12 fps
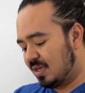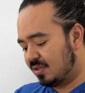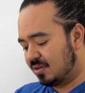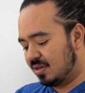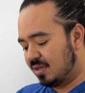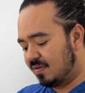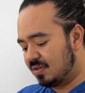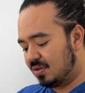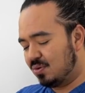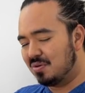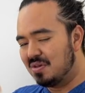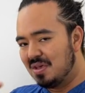and that's gonna give us a
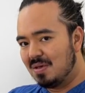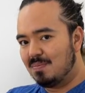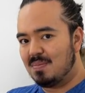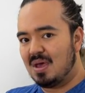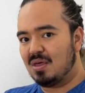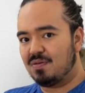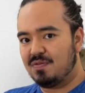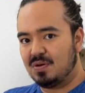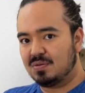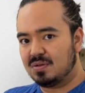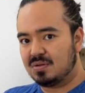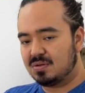good mouthfeel to the